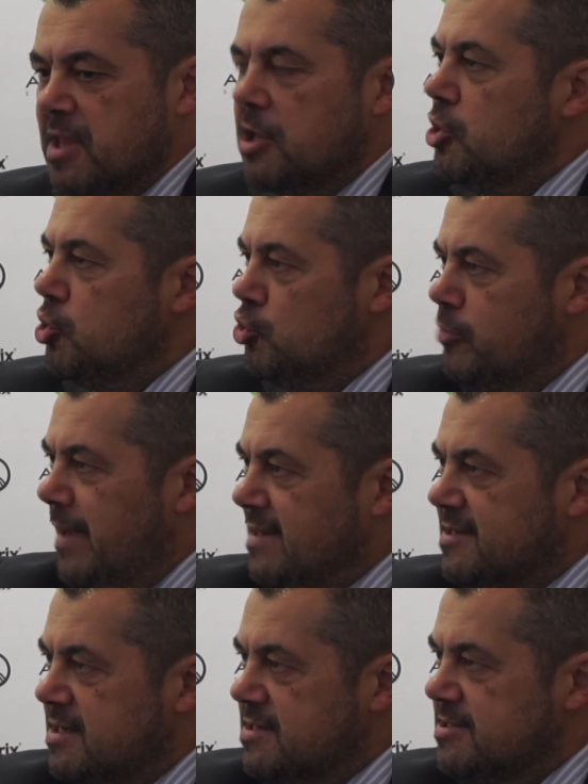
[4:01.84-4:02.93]
you do
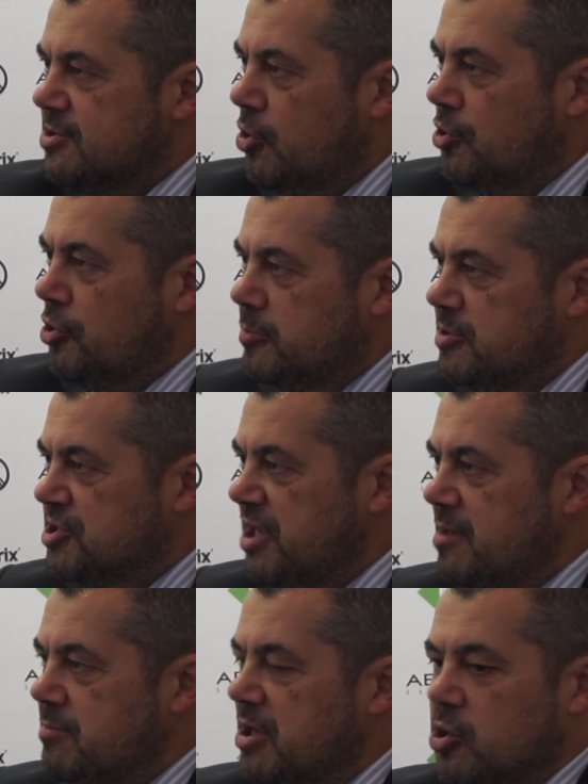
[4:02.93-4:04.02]
maintenance on your
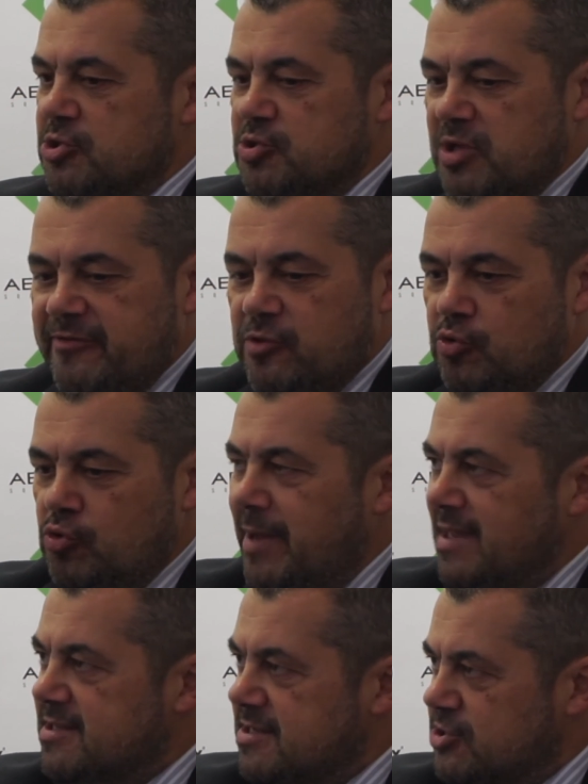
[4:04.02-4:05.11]
machine, because you have to do
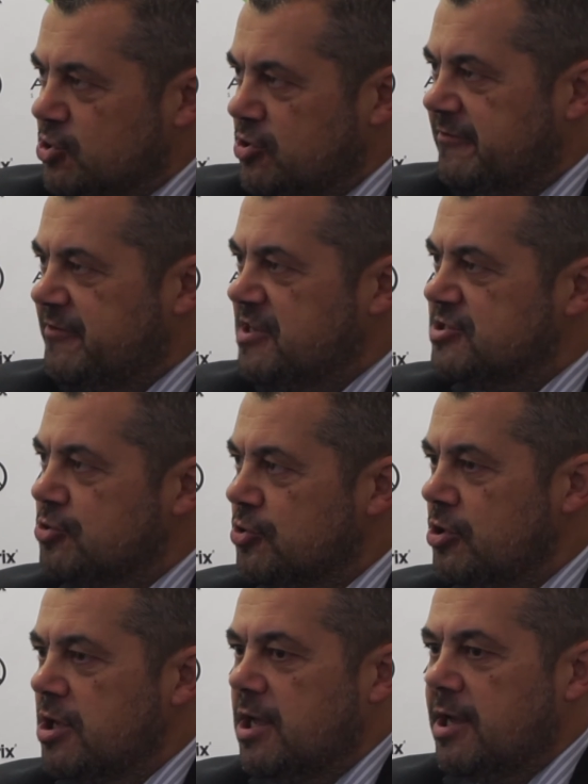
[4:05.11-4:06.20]
maintenance on the
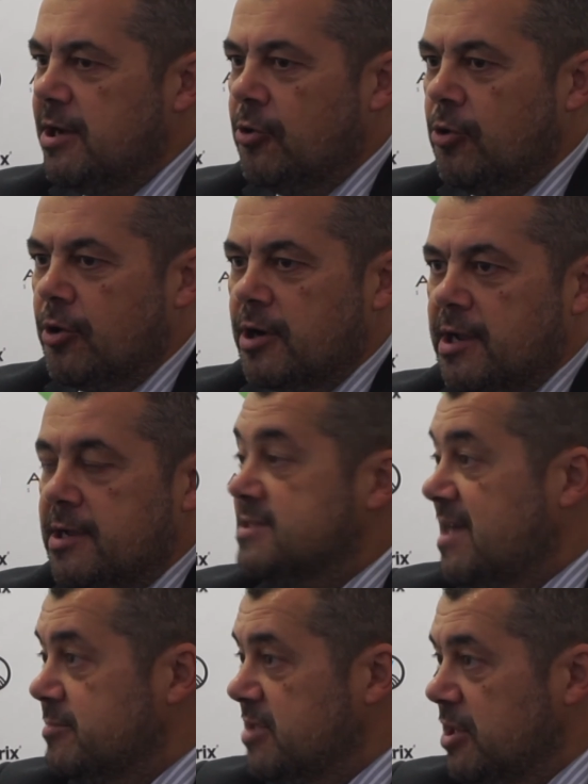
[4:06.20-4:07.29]
fixture, or
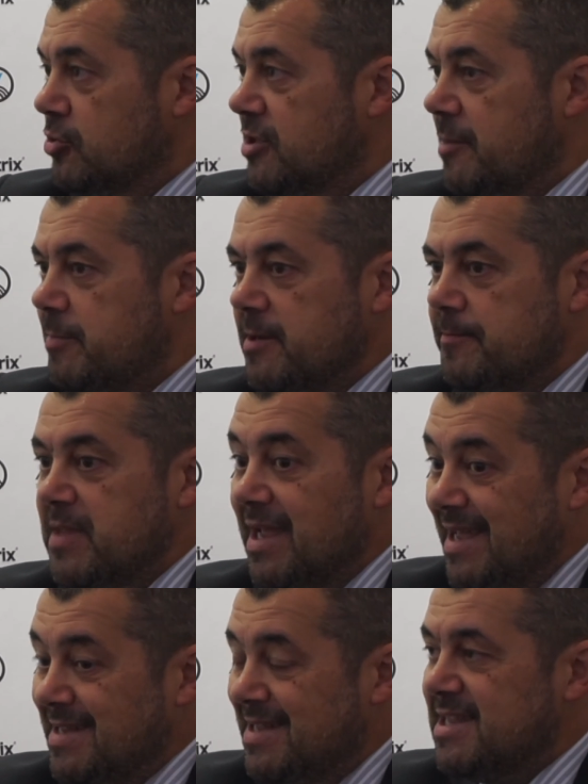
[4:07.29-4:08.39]
something could happen.
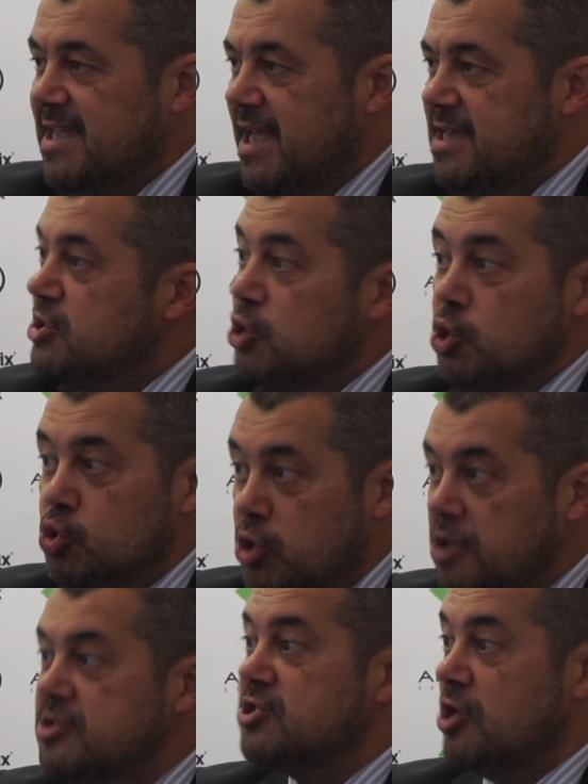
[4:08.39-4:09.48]
In that case, you
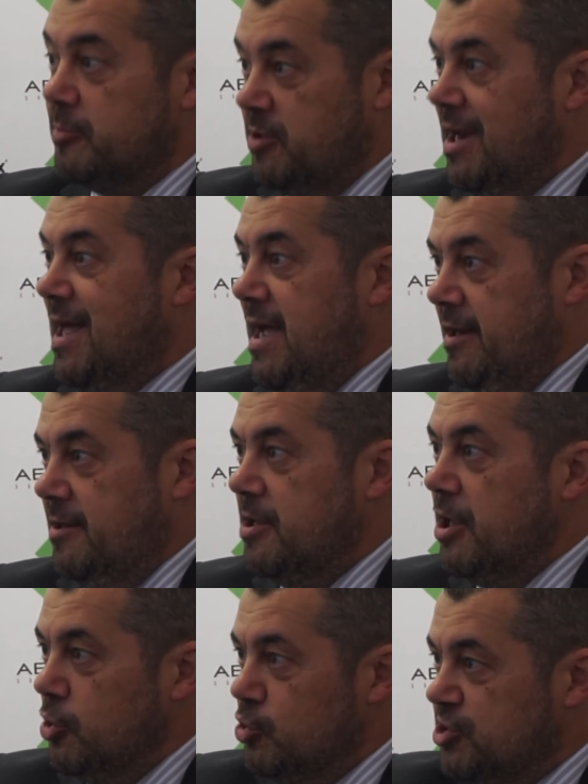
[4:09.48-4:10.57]
don't stop the line.
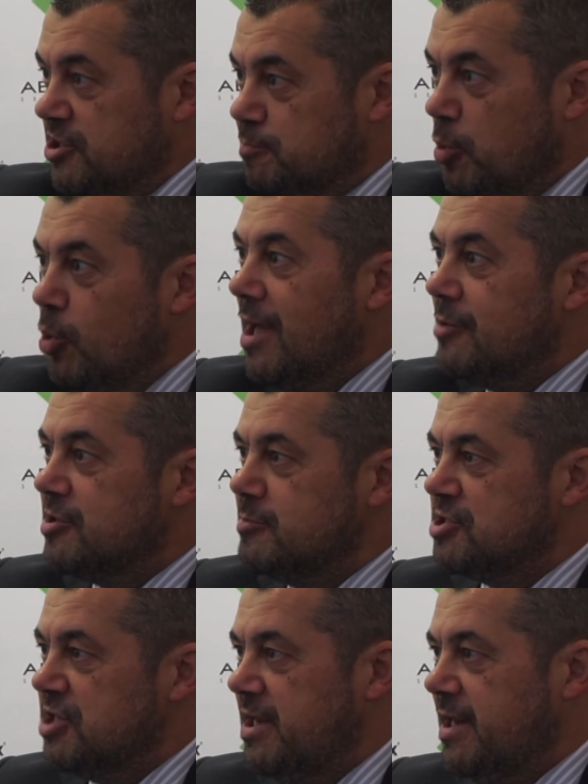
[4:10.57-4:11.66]
You just pull out the
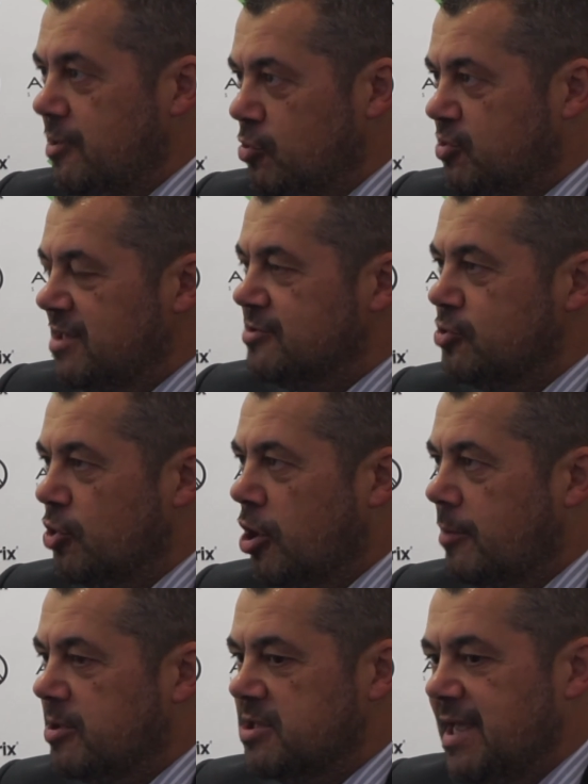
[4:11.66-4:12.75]
machine and you tell to the
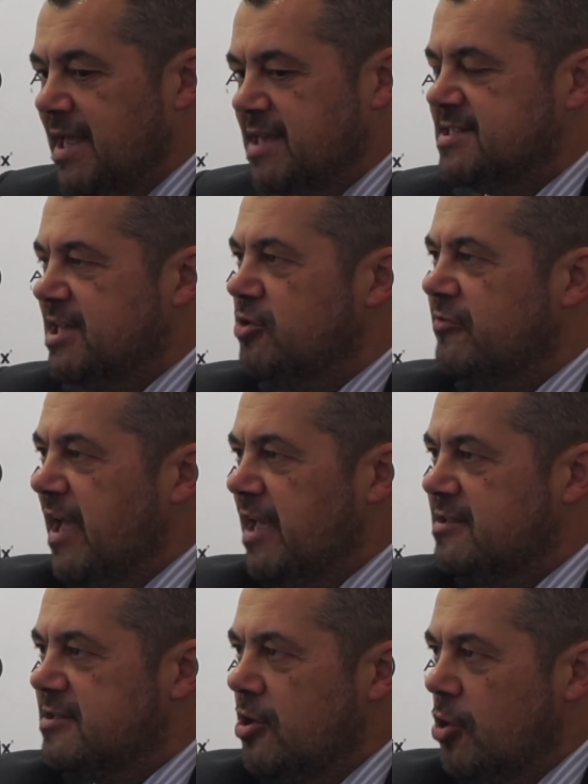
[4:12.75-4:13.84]
cobot, instead of
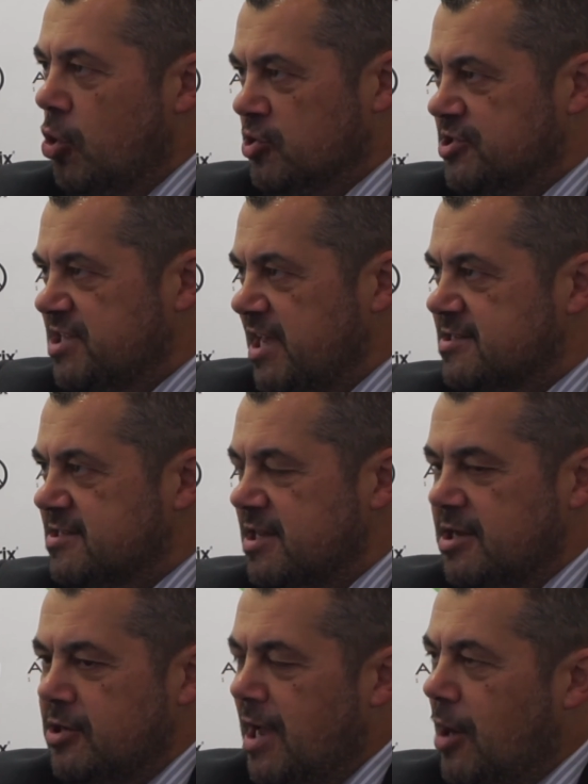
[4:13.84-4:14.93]
8 or 6,
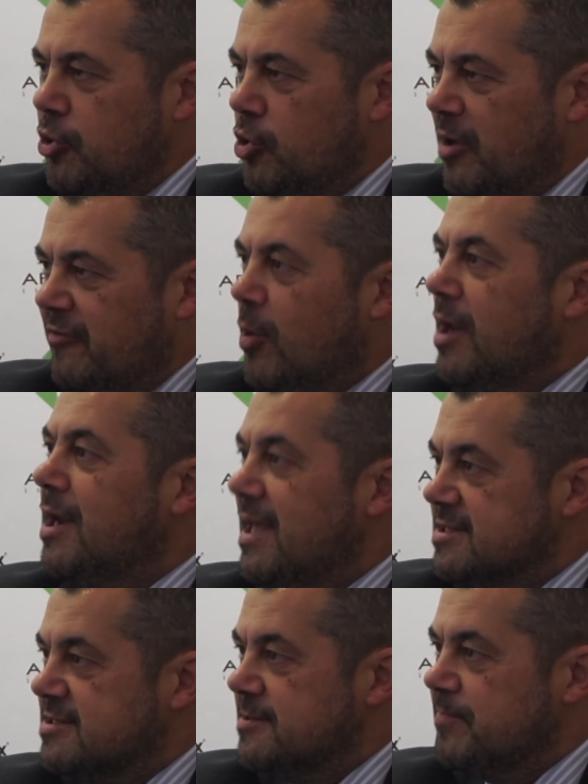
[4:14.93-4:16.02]
now you have 1
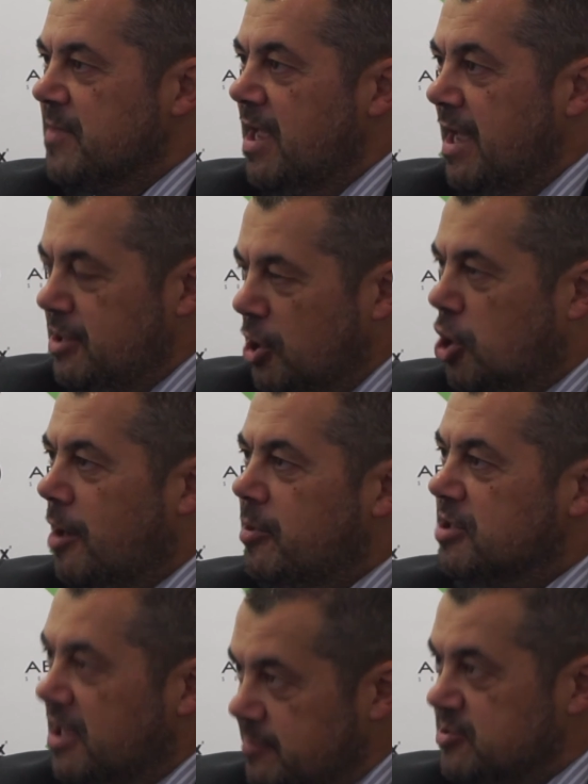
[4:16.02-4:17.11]
less. And the cobot
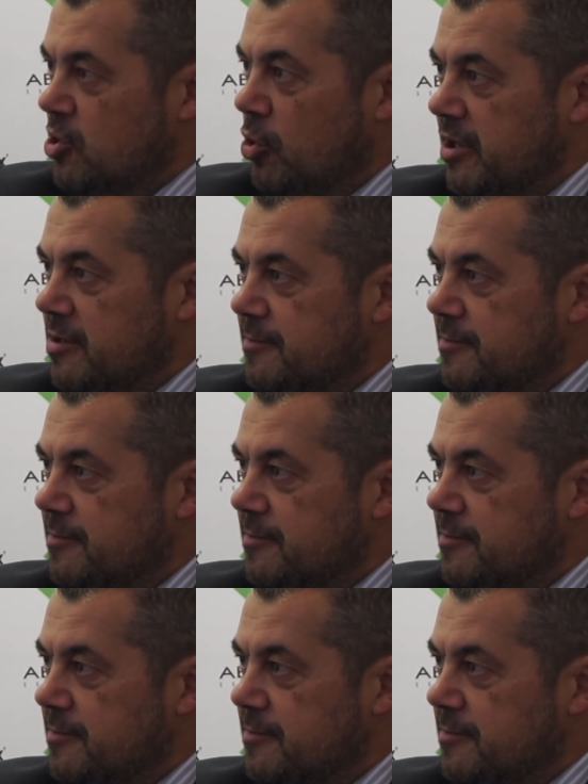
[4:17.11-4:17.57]
keeps going.